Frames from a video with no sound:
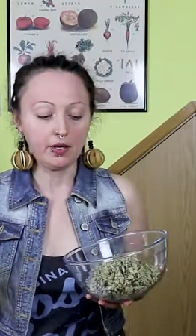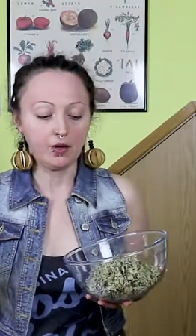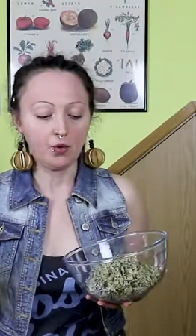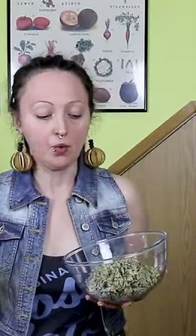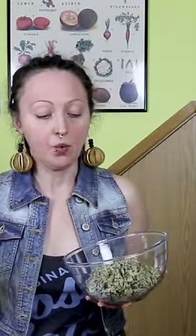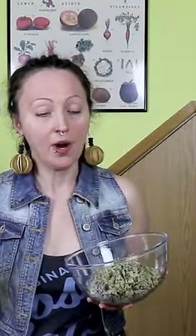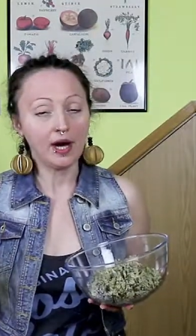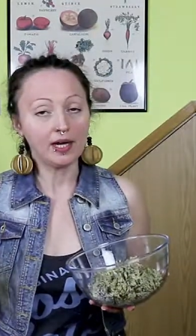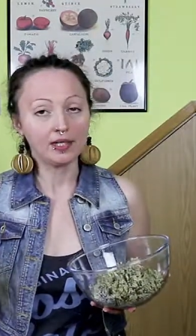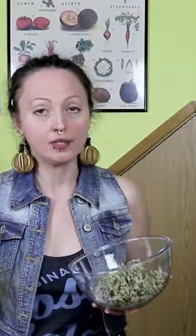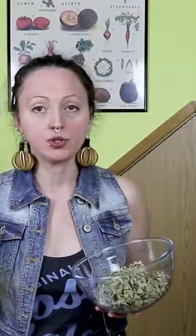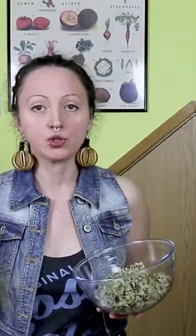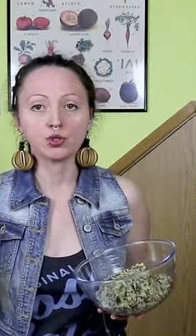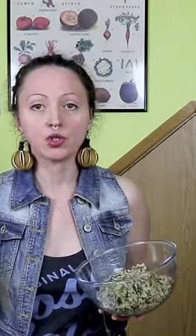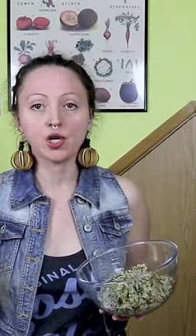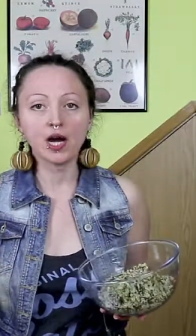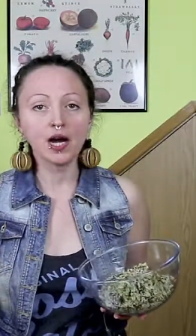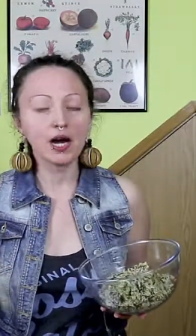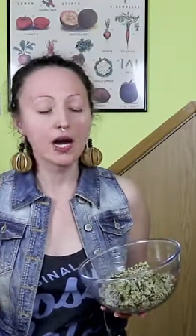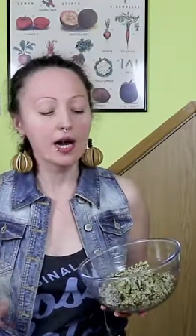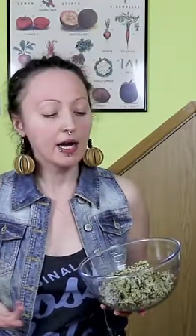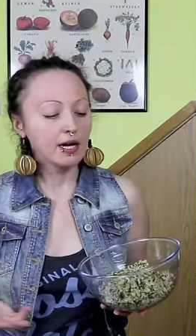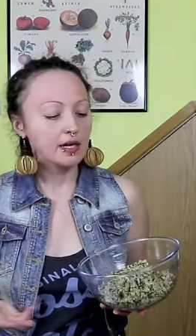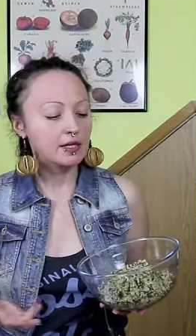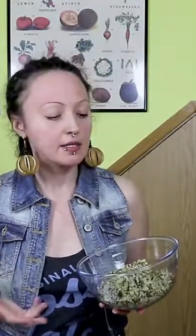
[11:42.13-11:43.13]
white
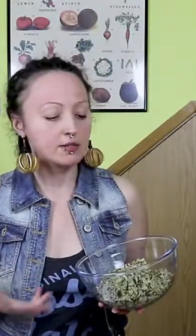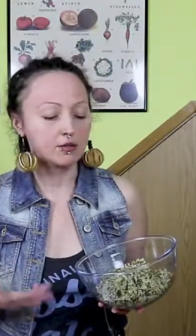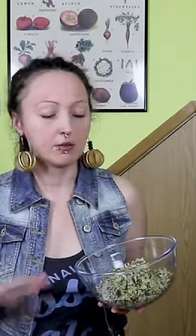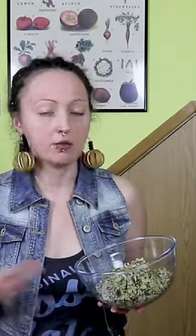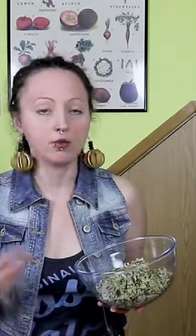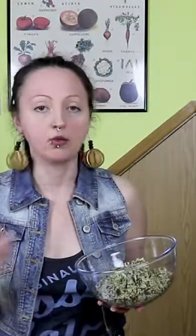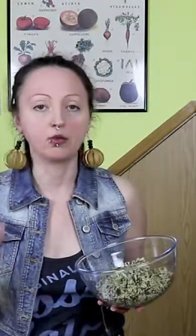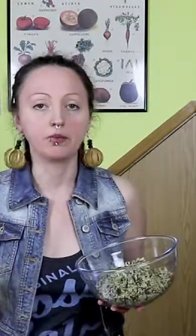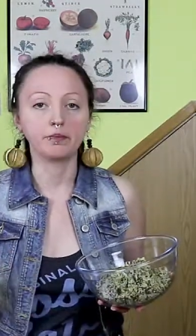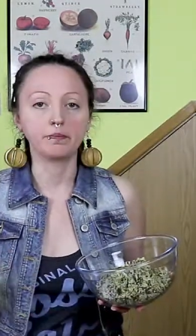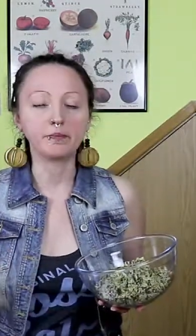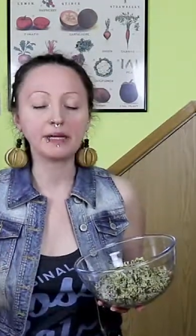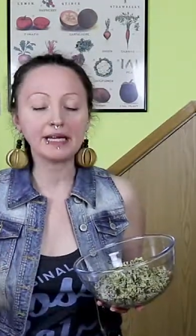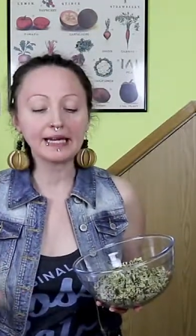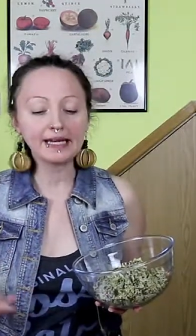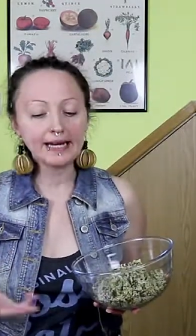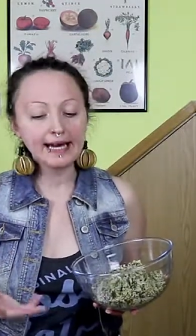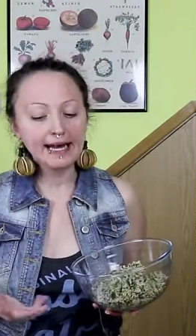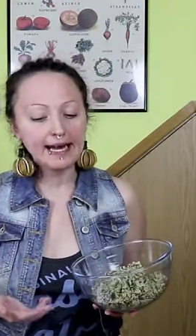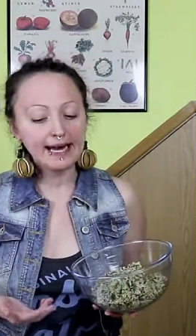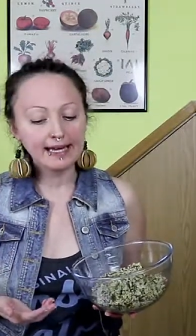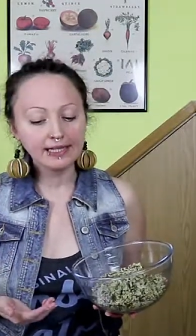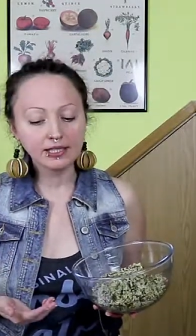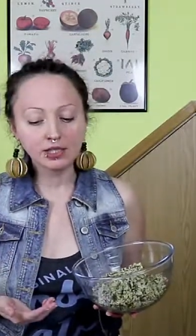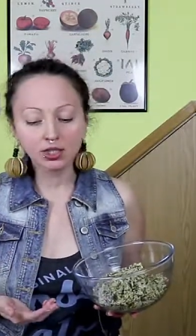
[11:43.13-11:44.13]
rice or
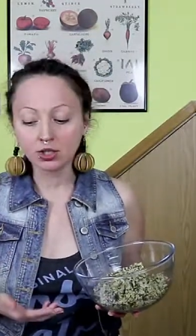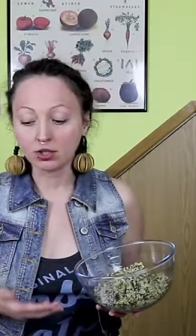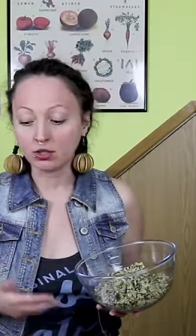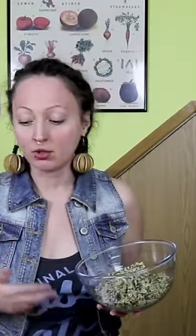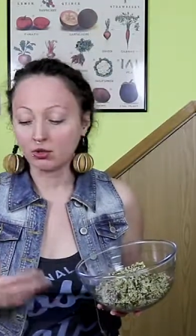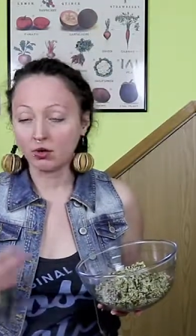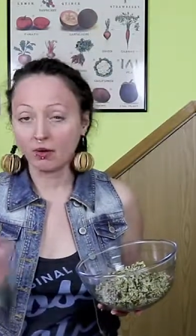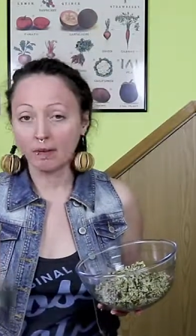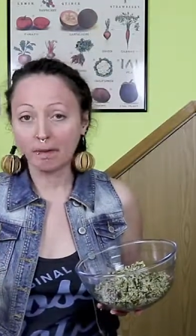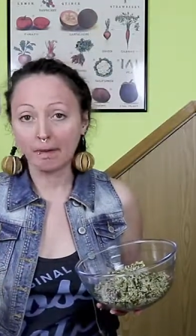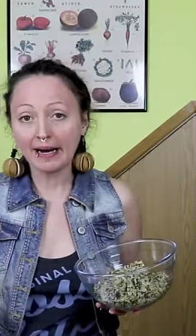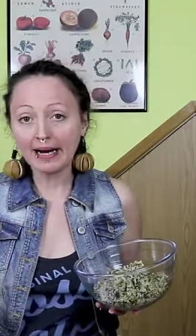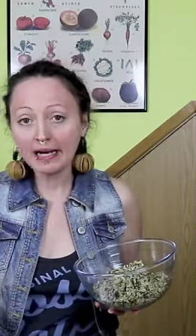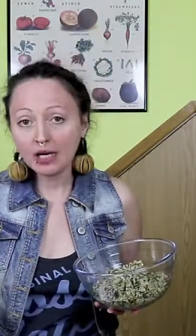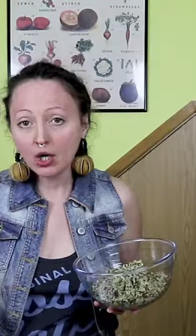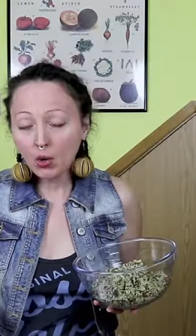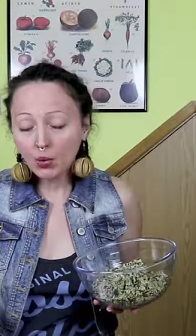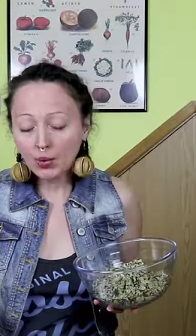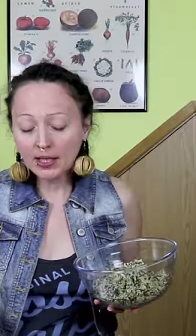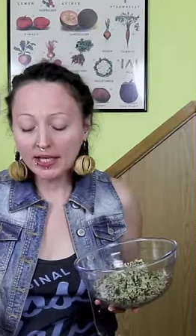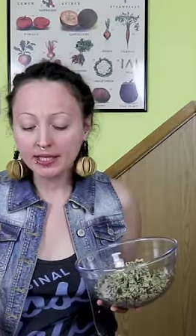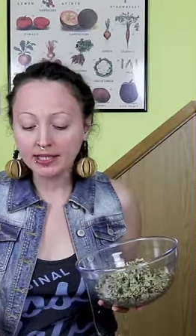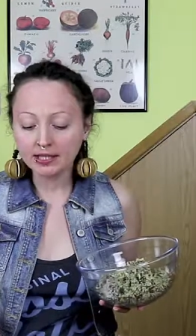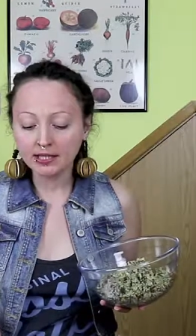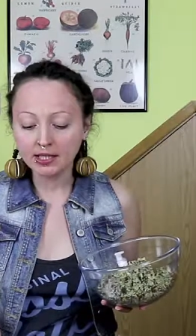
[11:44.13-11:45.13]
millet or
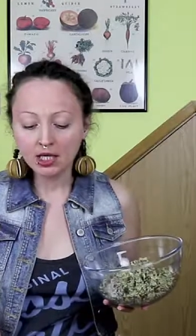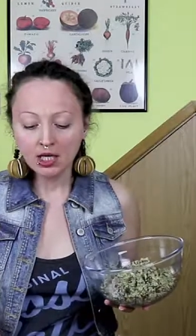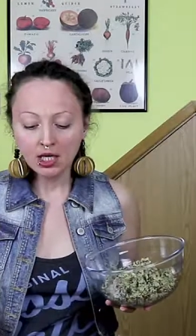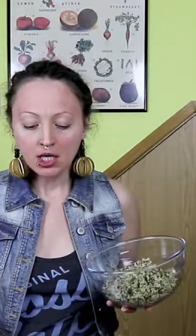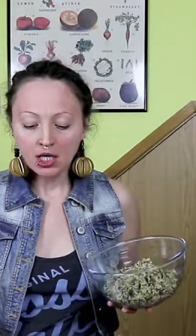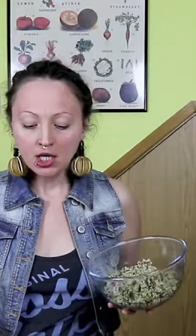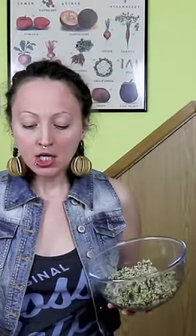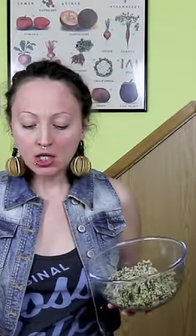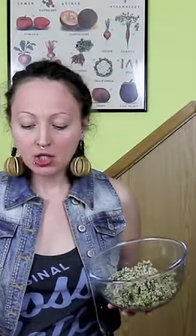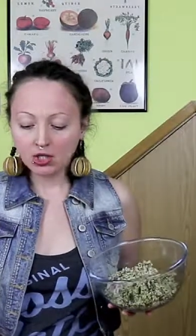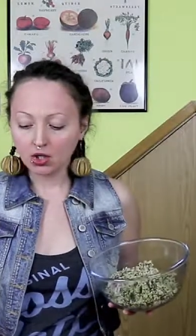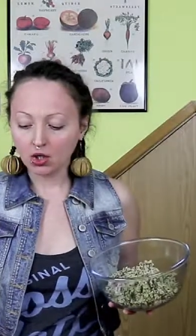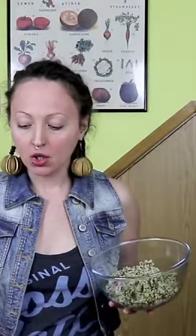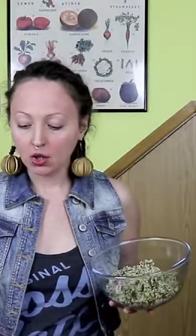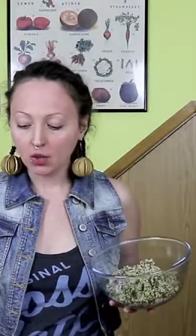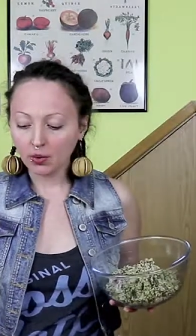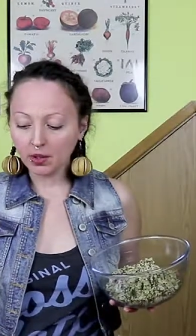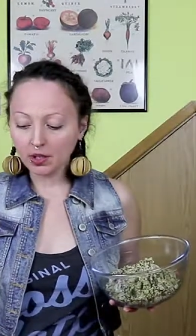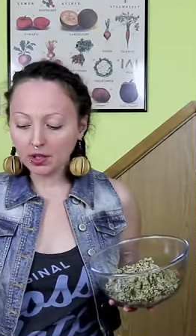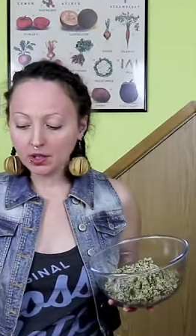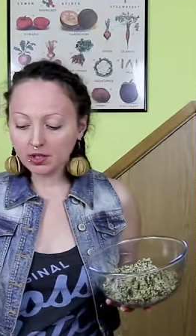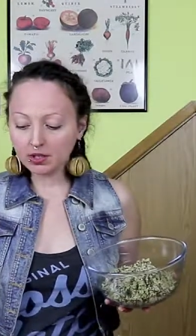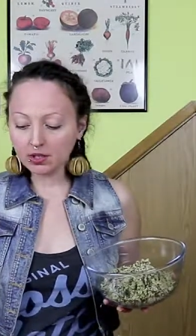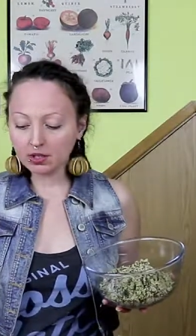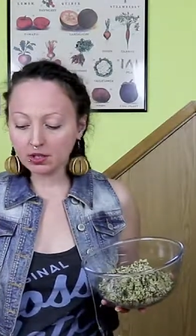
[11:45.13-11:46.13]
buckwheat. So
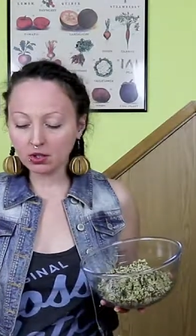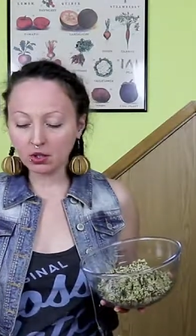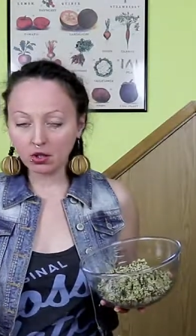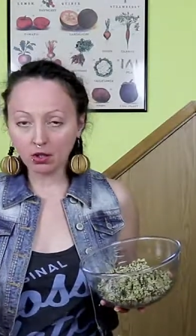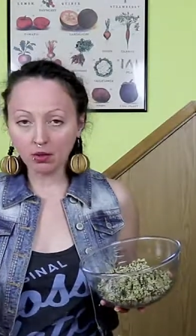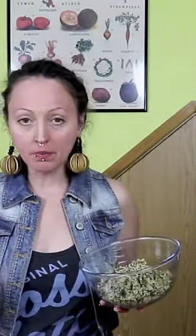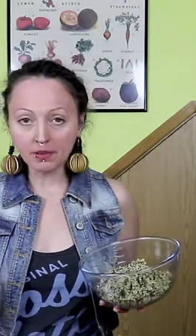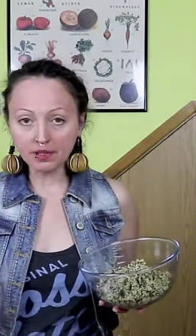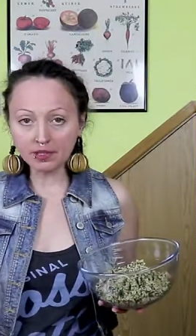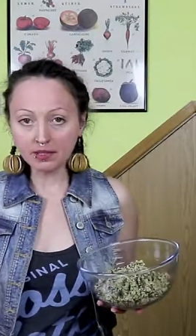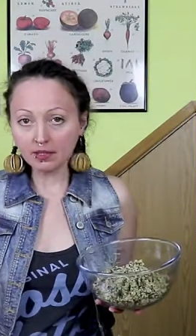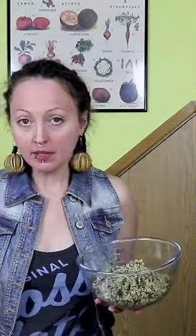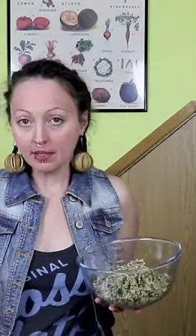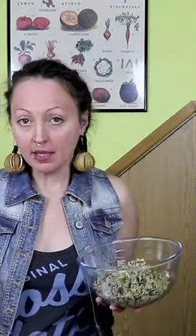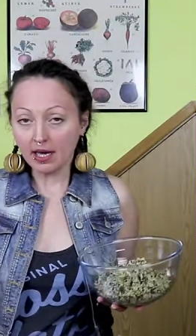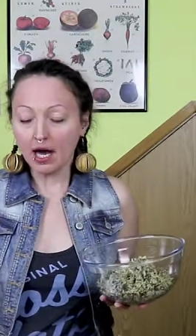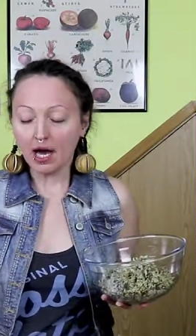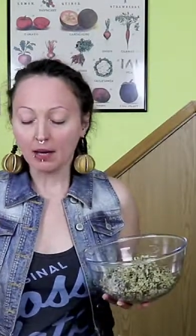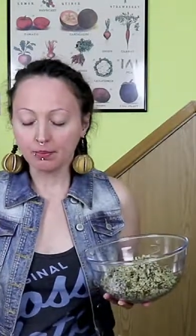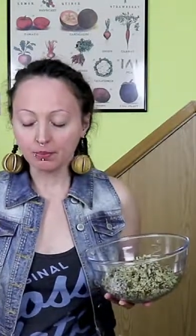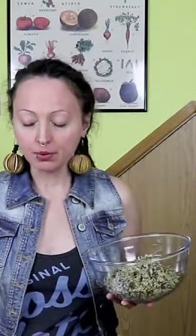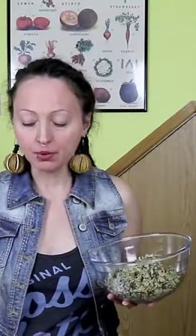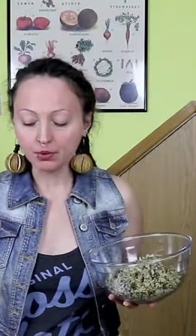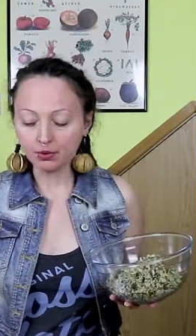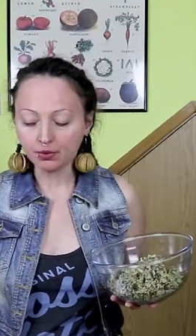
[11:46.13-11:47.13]
it's completely
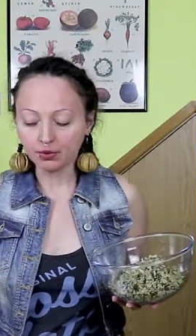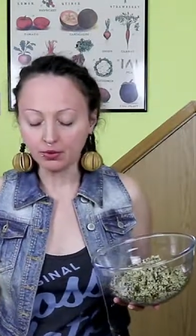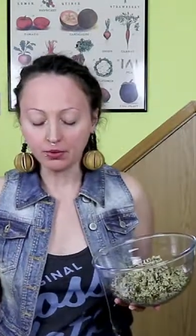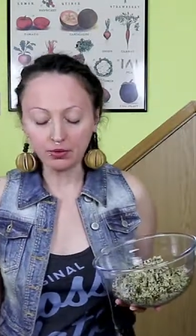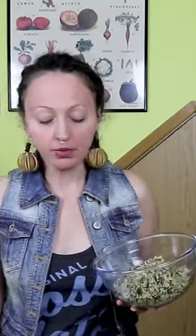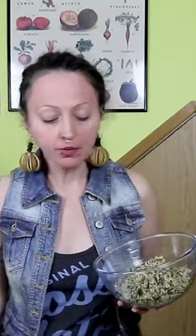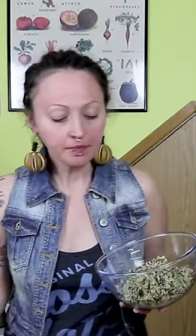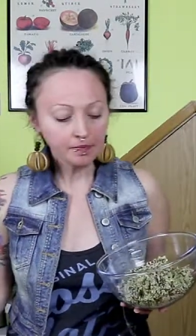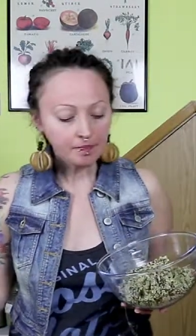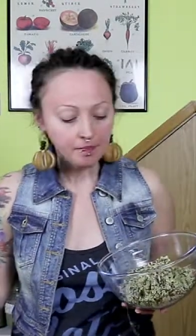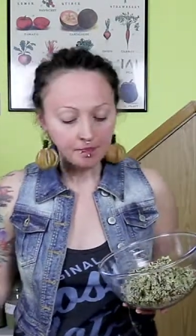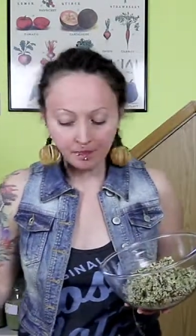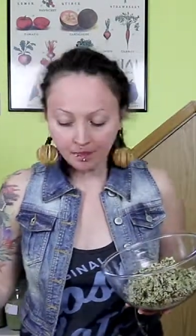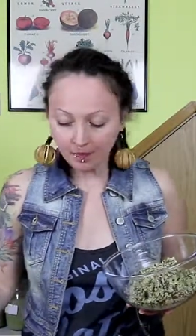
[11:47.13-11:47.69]
up to you.